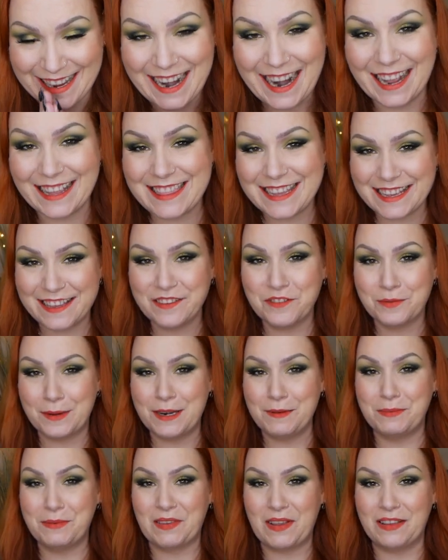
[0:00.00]
I think it's
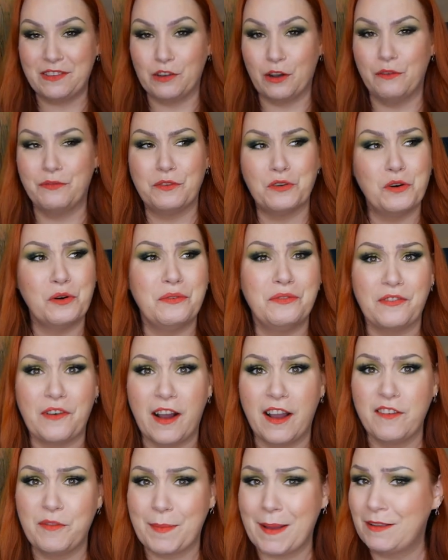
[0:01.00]
20% off or
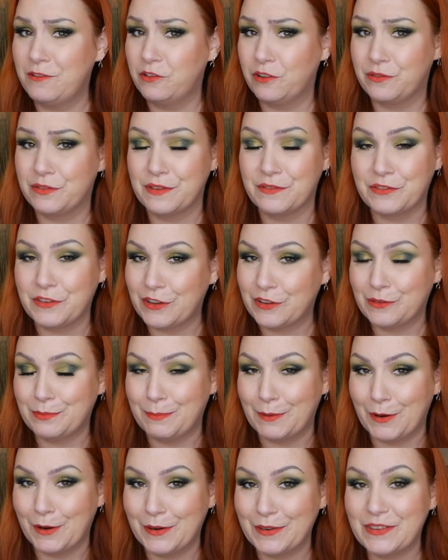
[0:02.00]
£5 off your
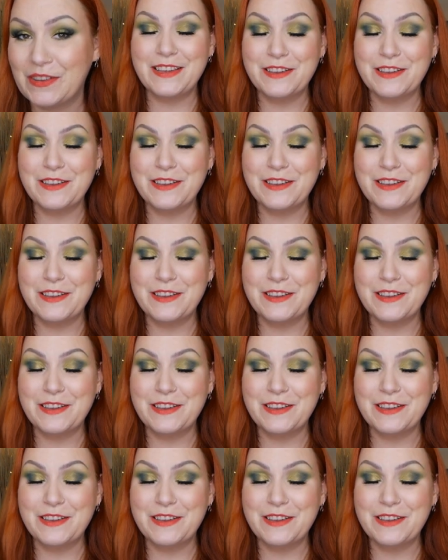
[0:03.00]
first box.